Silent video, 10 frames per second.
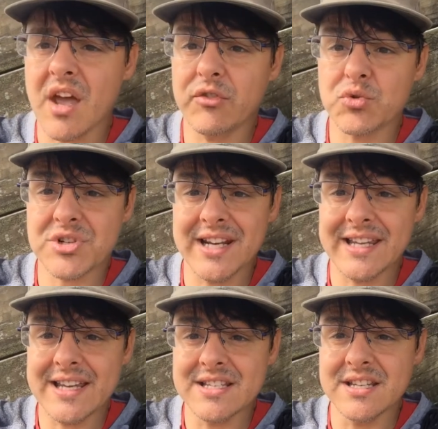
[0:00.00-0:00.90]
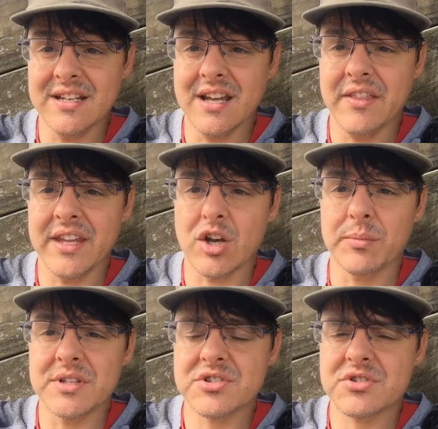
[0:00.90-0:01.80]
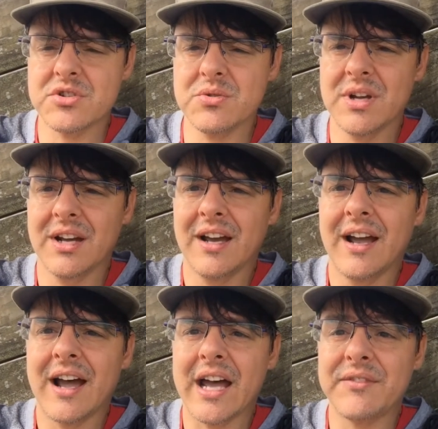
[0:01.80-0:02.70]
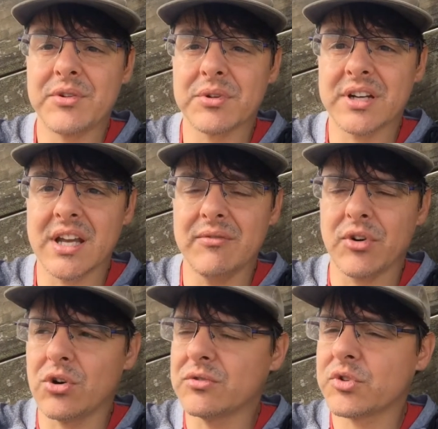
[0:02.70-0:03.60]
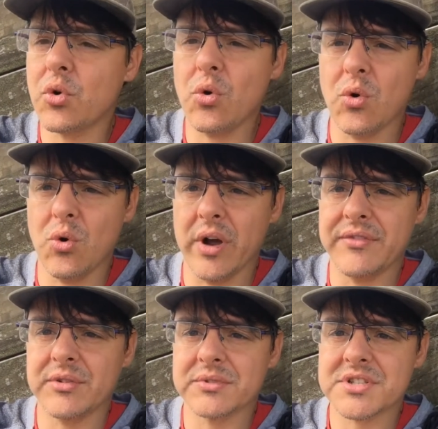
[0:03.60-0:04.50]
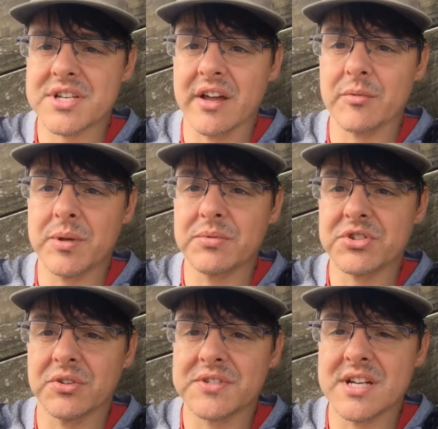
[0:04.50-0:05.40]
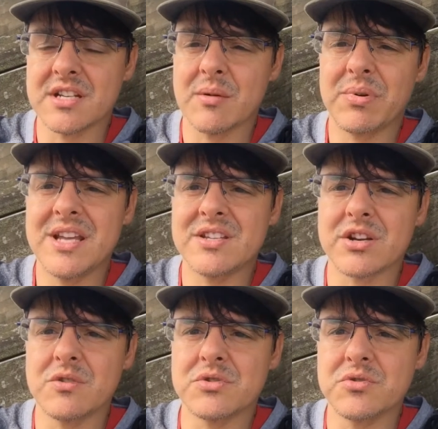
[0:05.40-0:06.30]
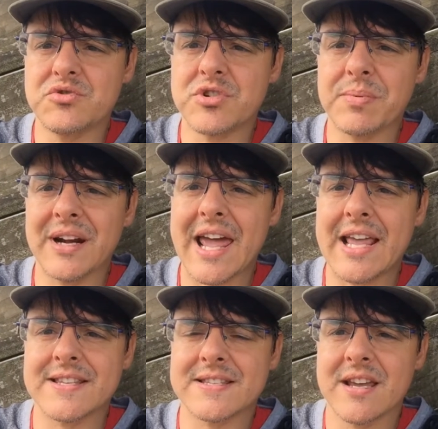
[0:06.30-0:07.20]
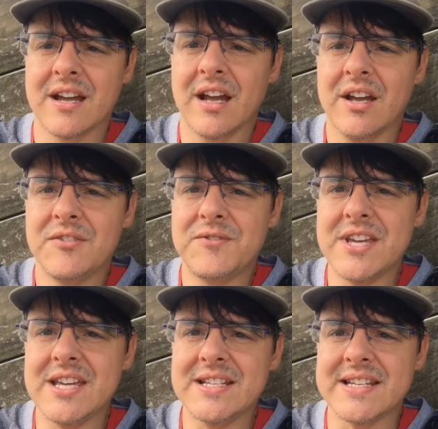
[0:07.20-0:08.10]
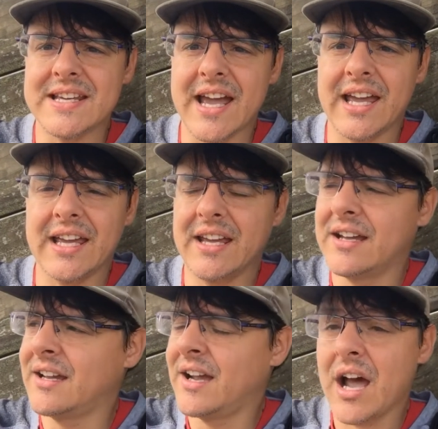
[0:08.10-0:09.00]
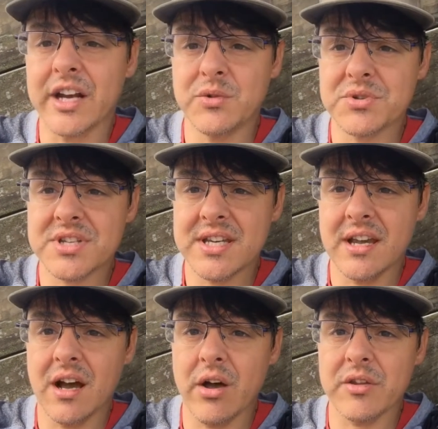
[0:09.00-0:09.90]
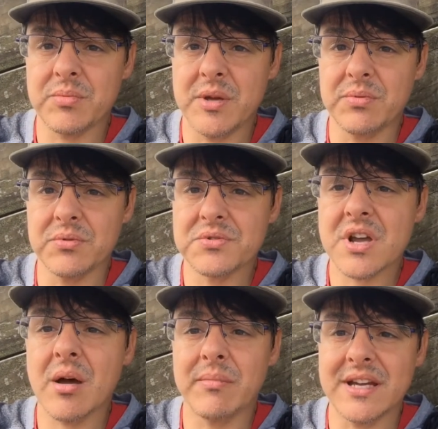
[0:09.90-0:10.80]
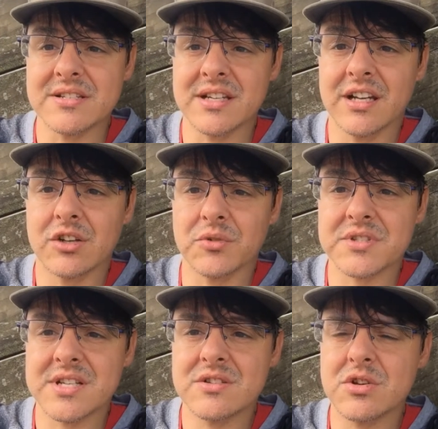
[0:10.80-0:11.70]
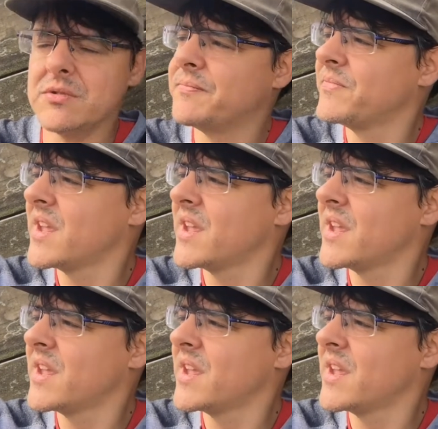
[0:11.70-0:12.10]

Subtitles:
Of course, link is in the comments too. And if you want to get involved or if you want to see other people's content, please go to SSSVEDA and you'll see other people's amazing content too.